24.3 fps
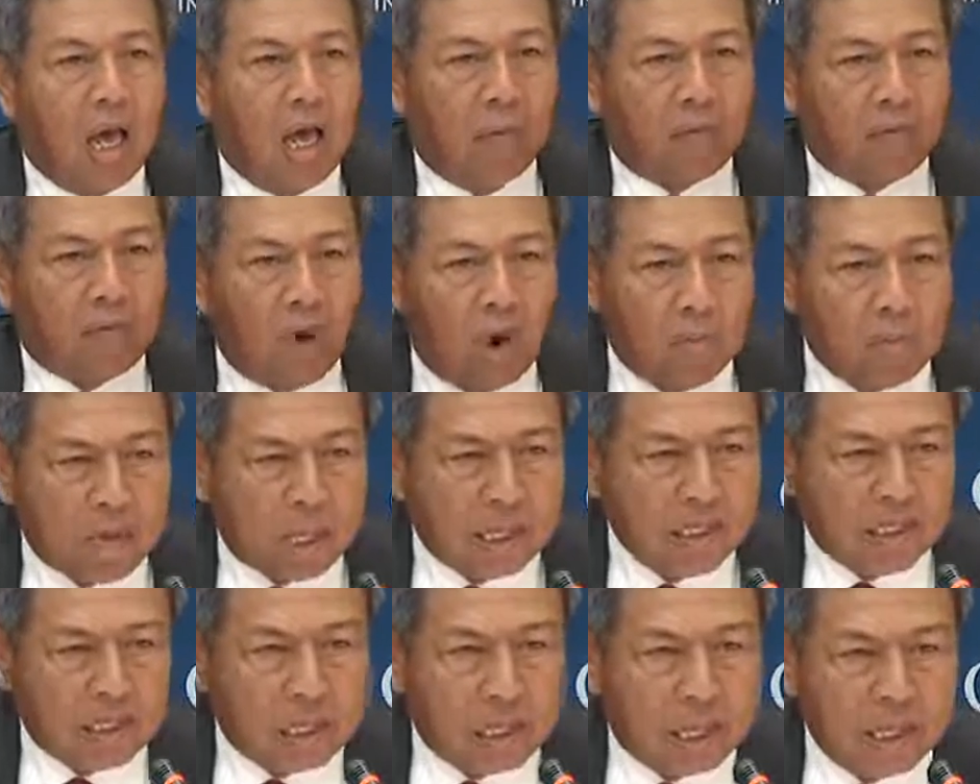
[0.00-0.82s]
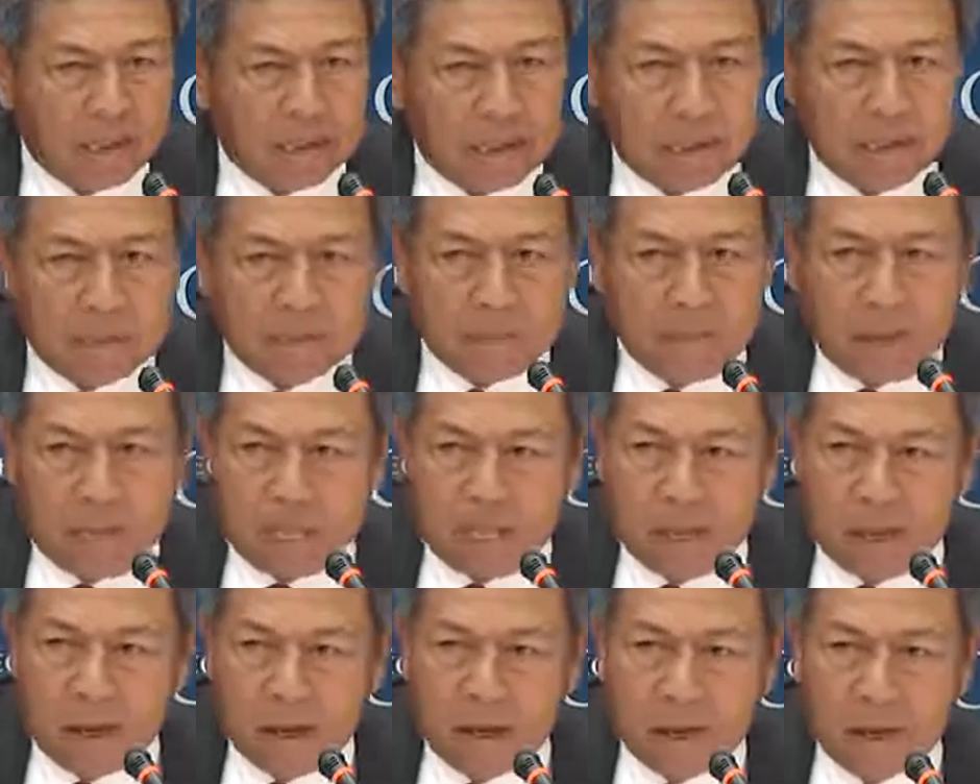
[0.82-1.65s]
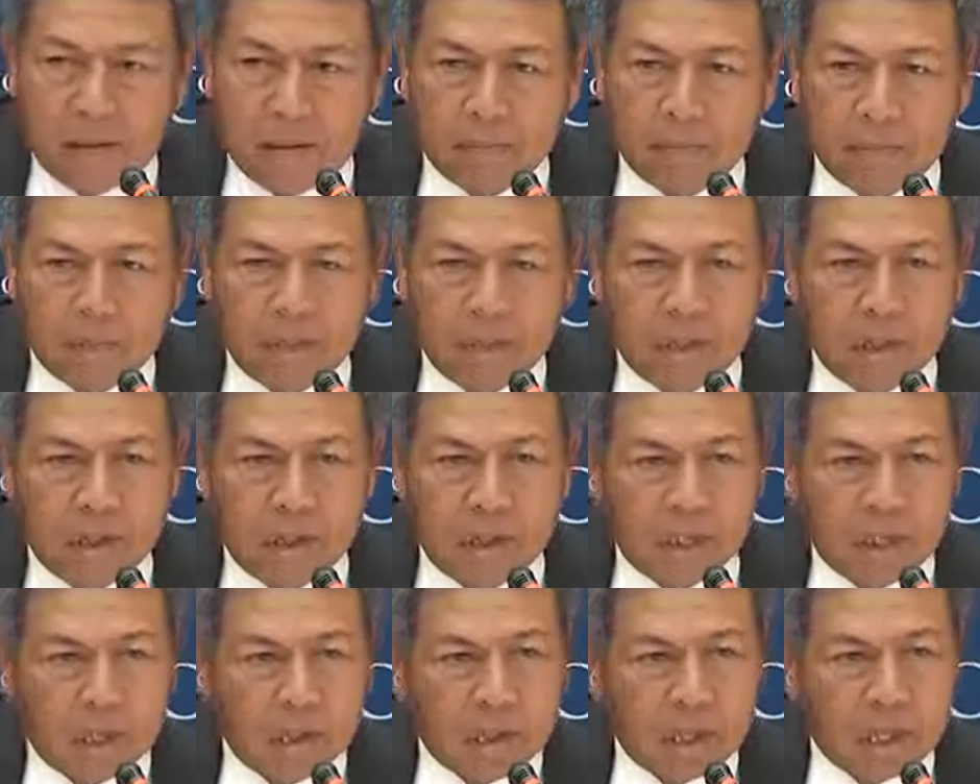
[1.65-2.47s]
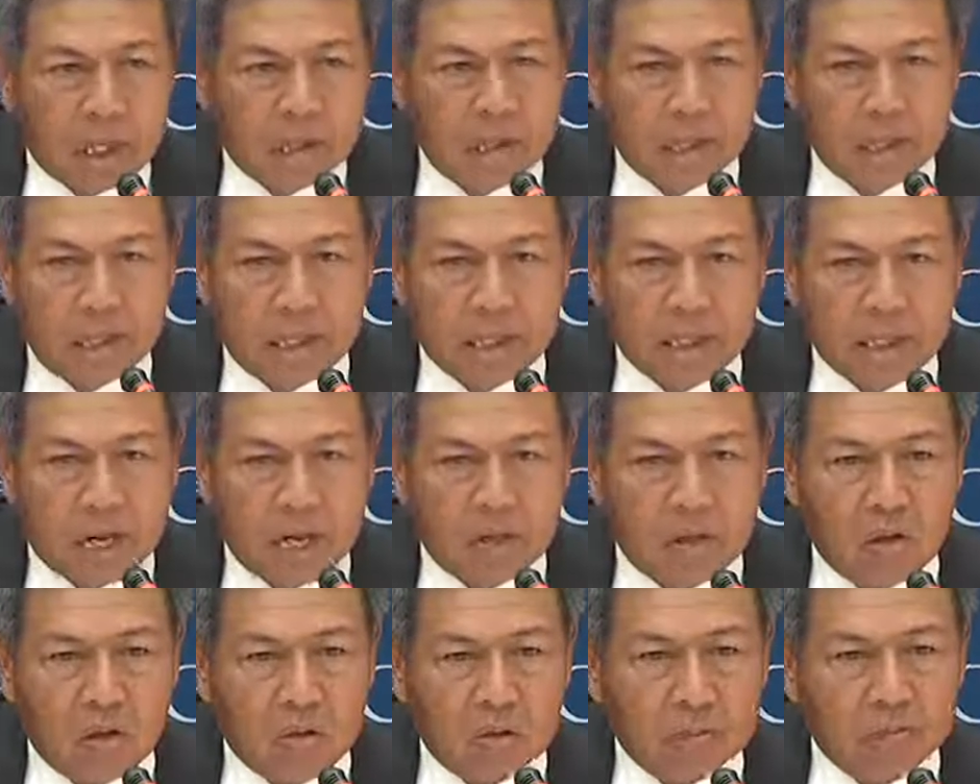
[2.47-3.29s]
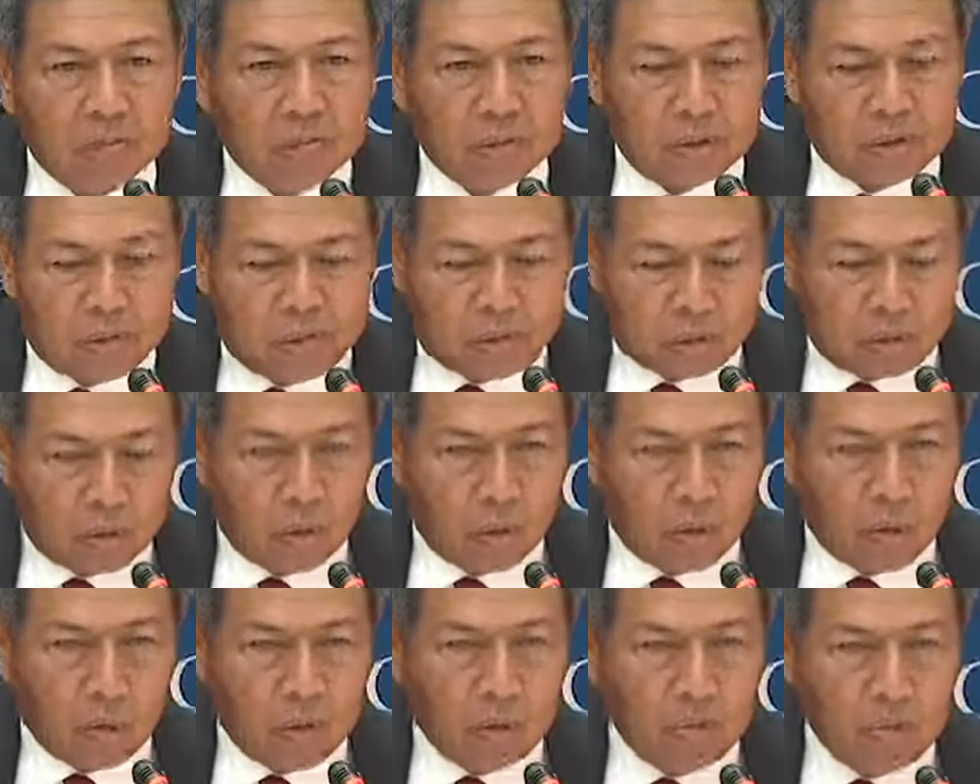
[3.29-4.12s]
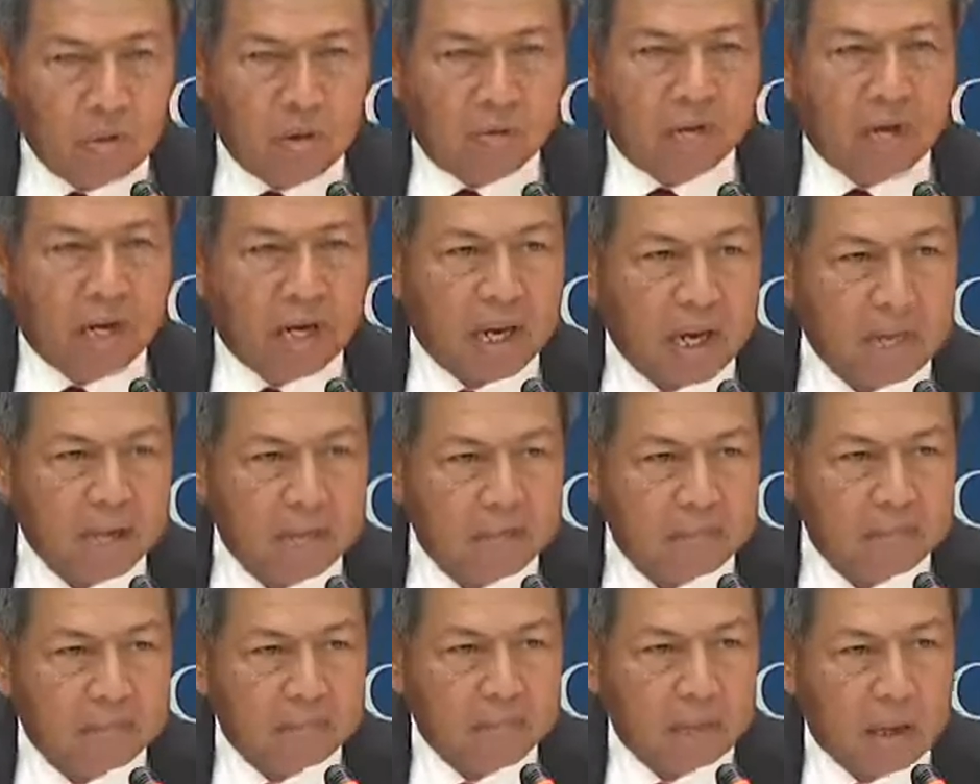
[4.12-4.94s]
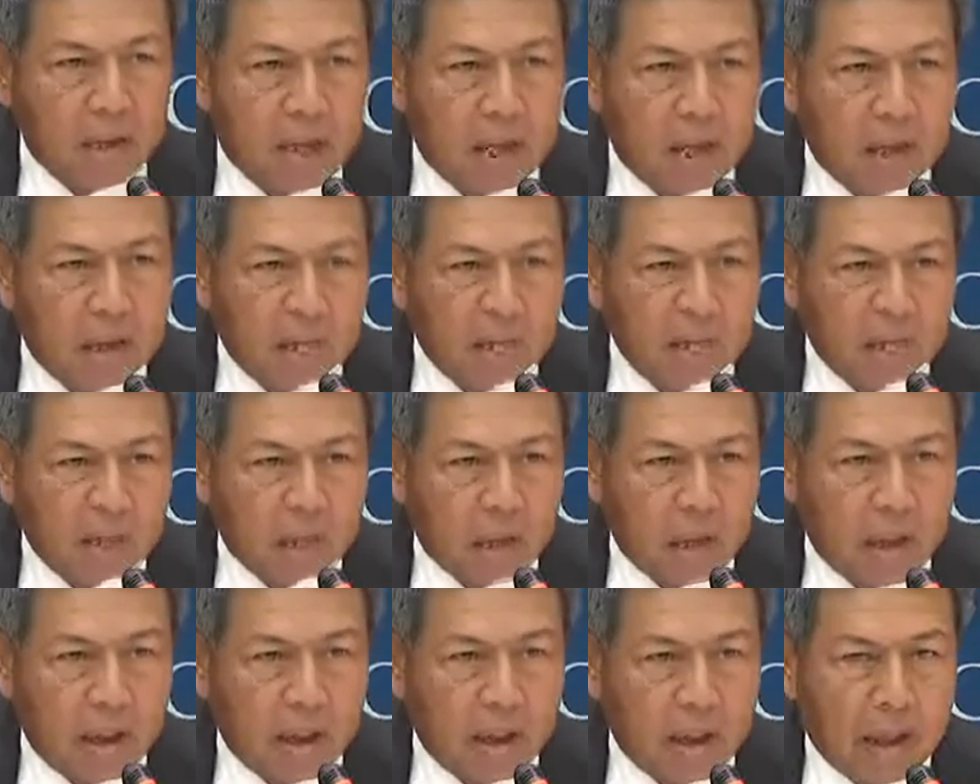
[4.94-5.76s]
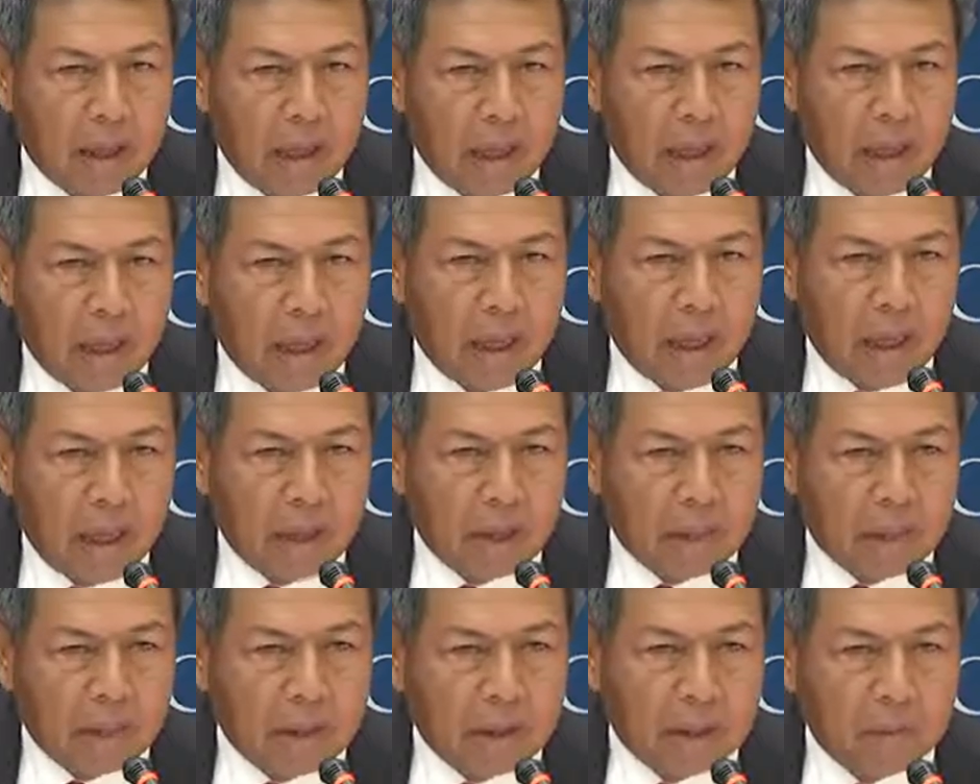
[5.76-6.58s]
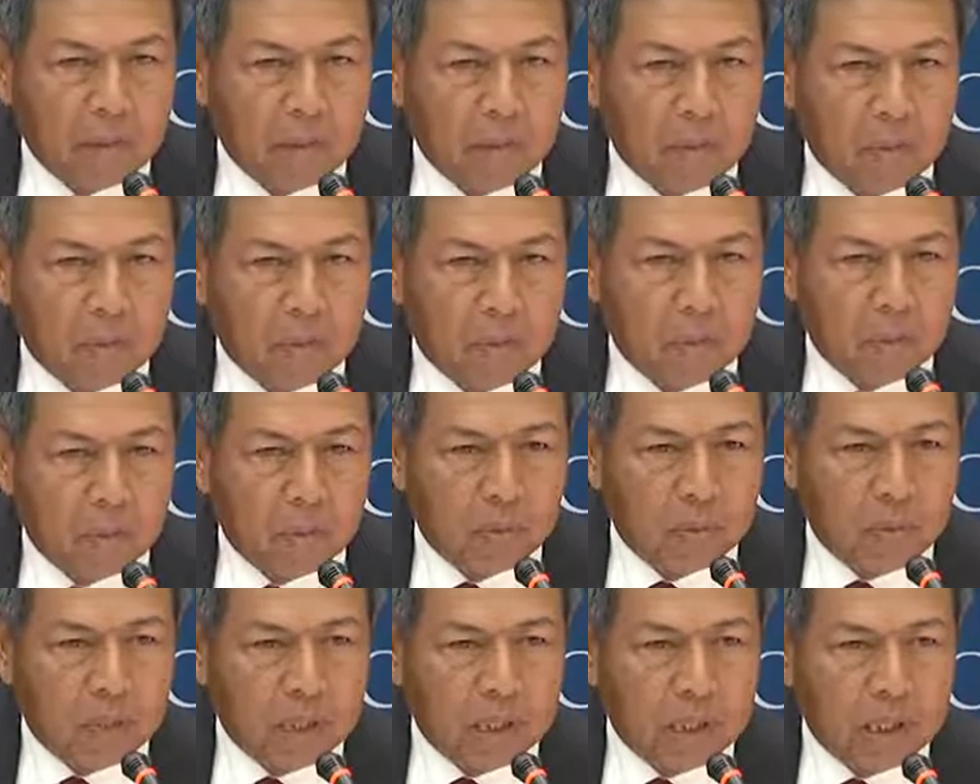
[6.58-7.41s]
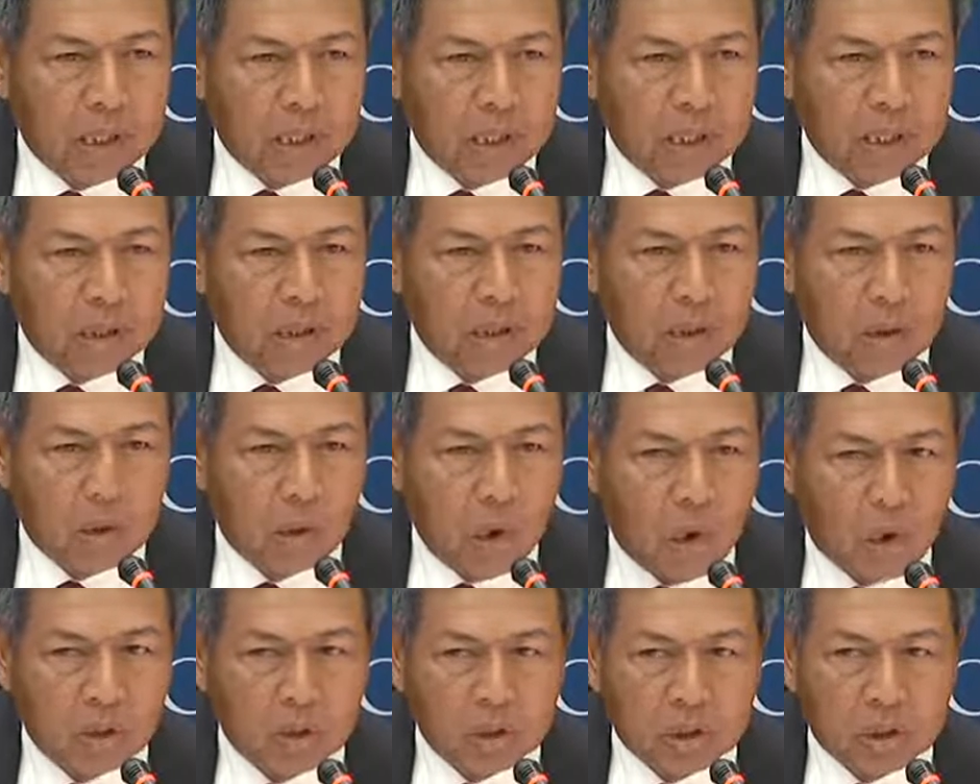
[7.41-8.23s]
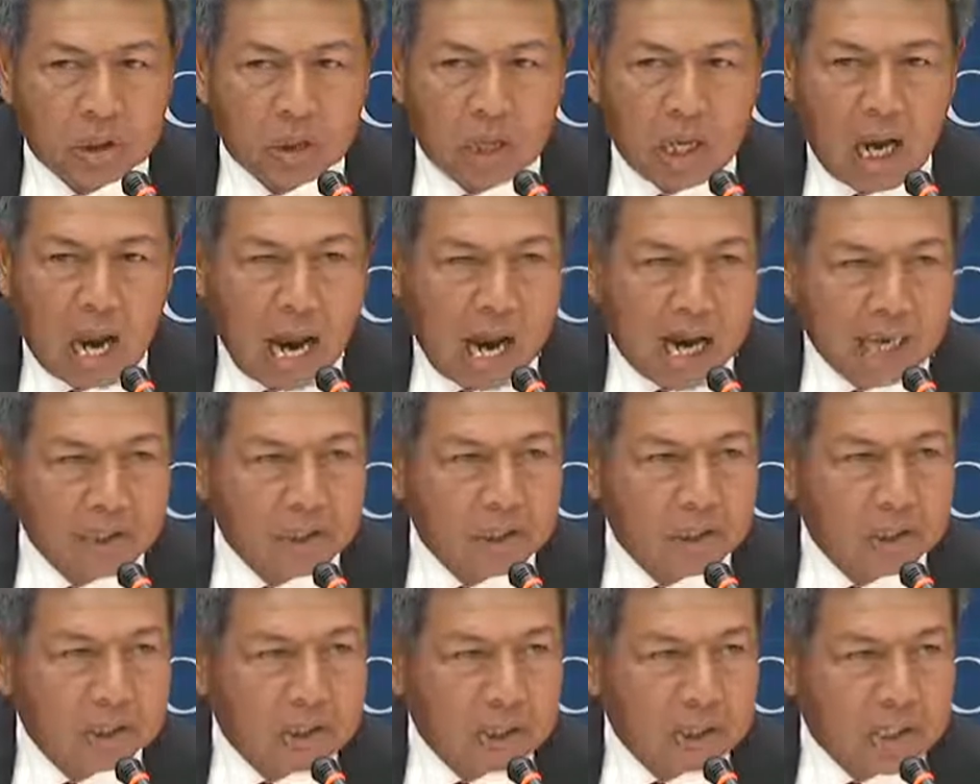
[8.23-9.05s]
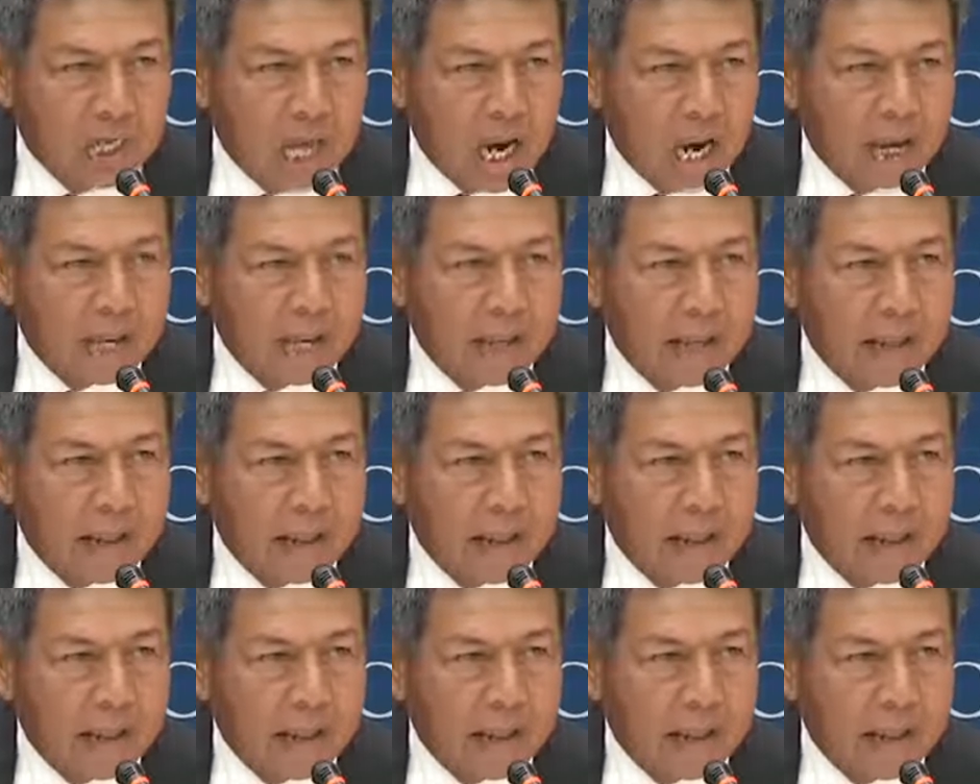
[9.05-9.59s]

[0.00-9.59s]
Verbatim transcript: Four months later, um, during the Shangri La dialogue, we move ahead. Um, I think we launched the Eyes in the Sky,